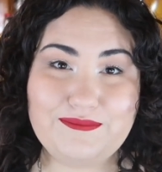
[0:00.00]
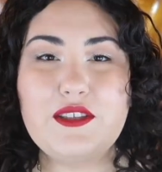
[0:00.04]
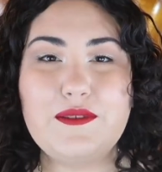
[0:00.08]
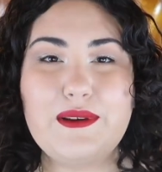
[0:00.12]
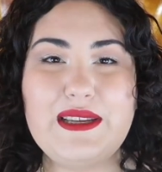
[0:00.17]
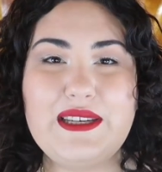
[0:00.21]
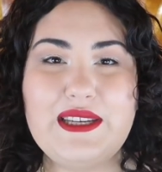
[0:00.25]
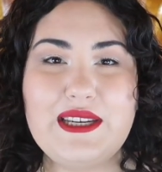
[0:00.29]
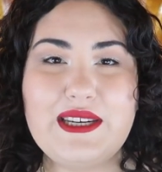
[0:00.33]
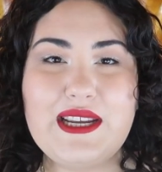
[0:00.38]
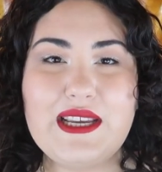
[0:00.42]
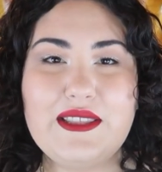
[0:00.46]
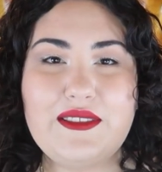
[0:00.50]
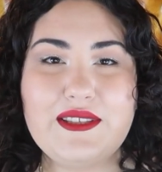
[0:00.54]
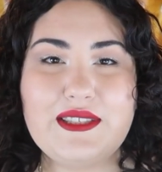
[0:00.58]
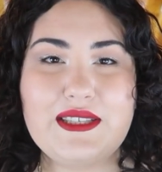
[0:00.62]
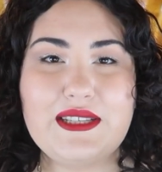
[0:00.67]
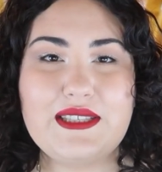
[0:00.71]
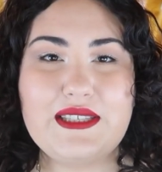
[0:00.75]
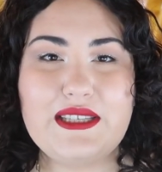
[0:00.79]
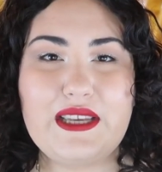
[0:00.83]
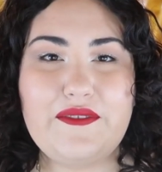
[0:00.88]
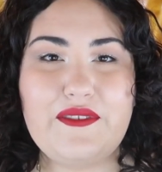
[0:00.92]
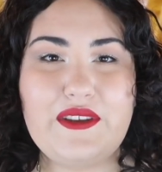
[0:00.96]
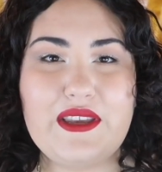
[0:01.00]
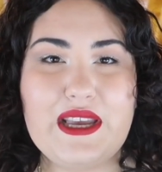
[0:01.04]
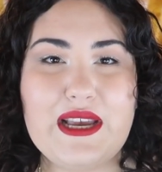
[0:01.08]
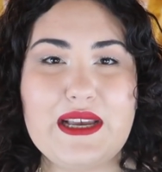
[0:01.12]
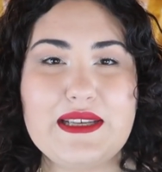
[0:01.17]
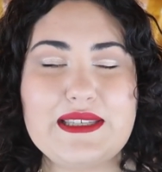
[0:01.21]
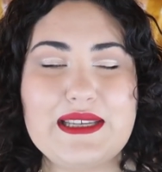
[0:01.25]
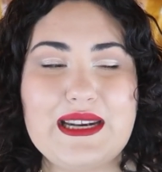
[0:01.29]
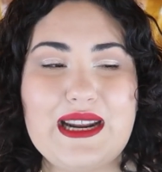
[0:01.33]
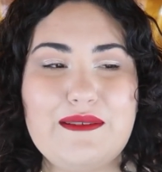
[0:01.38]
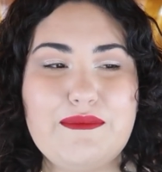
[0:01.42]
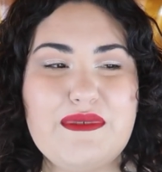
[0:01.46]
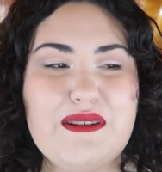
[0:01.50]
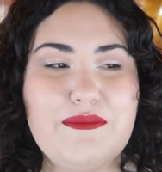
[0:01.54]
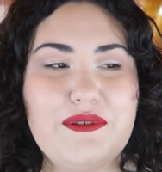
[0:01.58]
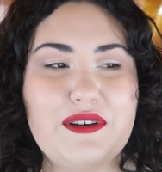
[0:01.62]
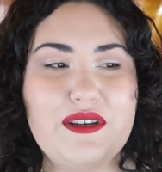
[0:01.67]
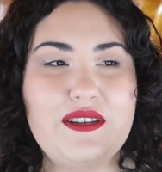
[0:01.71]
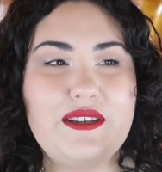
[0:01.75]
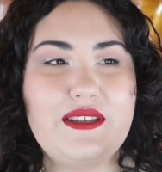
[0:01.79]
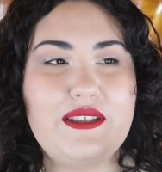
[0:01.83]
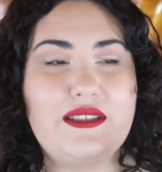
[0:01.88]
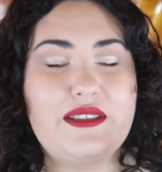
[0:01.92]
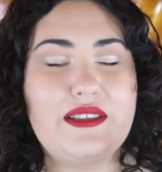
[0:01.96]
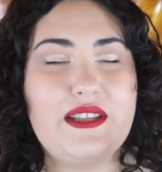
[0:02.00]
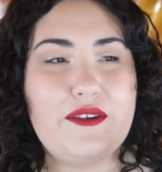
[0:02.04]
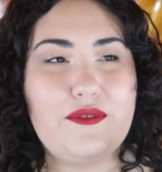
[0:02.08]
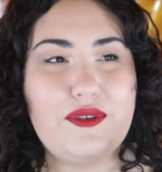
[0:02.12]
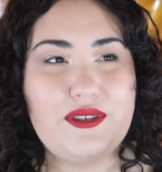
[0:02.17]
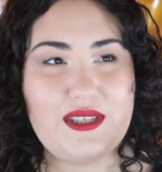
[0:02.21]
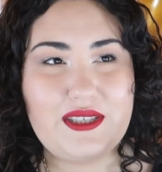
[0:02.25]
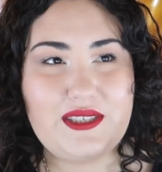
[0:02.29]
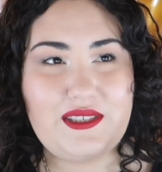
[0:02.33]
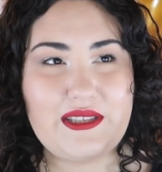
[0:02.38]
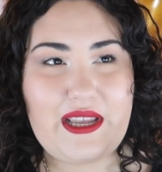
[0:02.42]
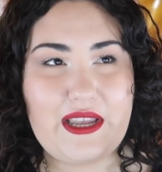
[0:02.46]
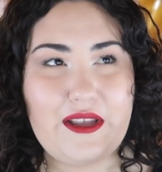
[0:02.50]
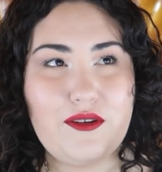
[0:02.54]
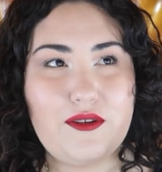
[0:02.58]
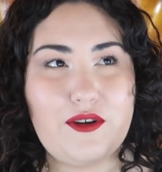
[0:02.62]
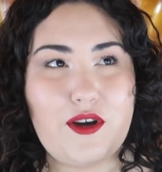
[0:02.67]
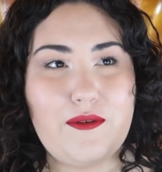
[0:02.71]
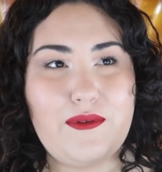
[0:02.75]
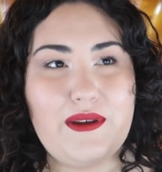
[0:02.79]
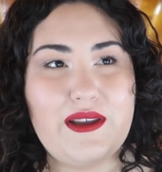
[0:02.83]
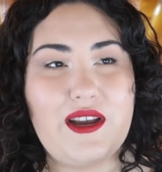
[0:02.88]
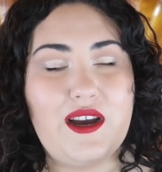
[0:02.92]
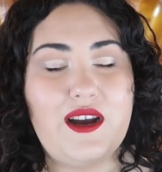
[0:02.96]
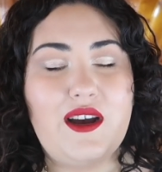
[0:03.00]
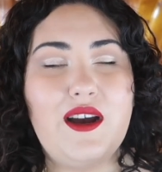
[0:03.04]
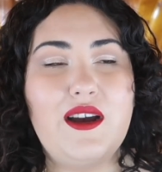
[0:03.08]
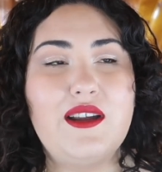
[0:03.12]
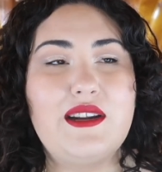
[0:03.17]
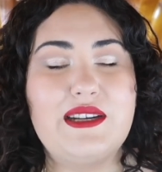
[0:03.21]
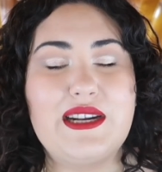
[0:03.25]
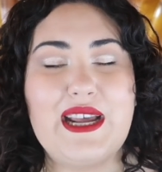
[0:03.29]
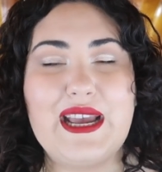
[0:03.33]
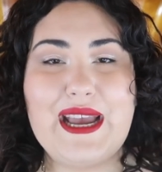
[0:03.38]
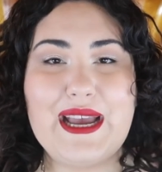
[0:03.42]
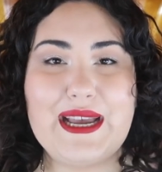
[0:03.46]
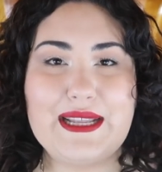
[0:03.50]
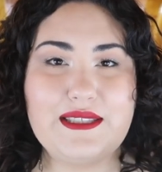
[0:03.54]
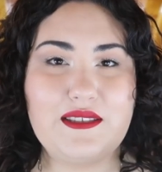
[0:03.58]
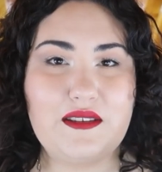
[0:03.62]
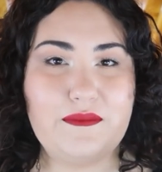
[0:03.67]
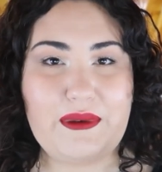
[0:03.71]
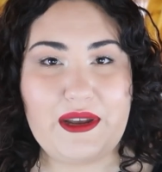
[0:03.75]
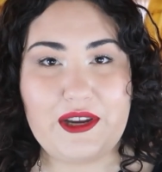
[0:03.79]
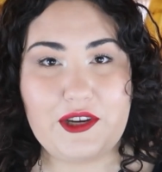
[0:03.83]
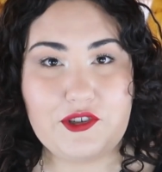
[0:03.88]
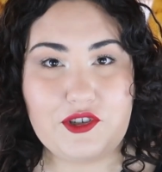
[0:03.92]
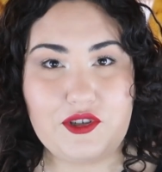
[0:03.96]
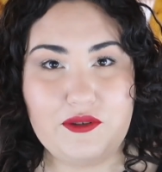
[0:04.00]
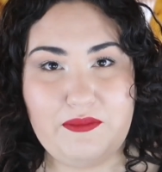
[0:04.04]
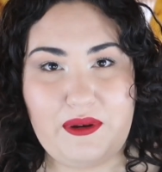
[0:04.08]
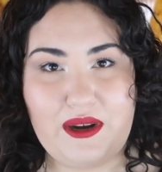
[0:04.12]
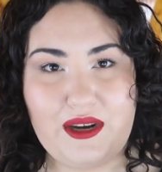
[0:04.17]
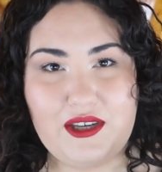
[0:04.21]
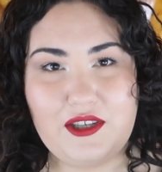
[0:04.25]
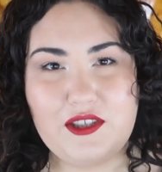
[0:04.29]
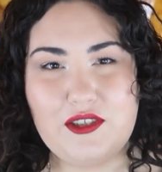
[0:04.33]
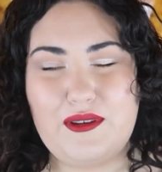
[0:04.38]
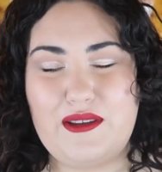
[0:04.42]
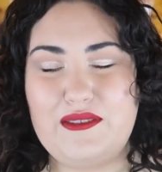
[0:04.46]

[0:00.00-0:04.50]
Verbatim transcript: So I did get this at C V S and I remember there was a sale going on and I had some extra bucks.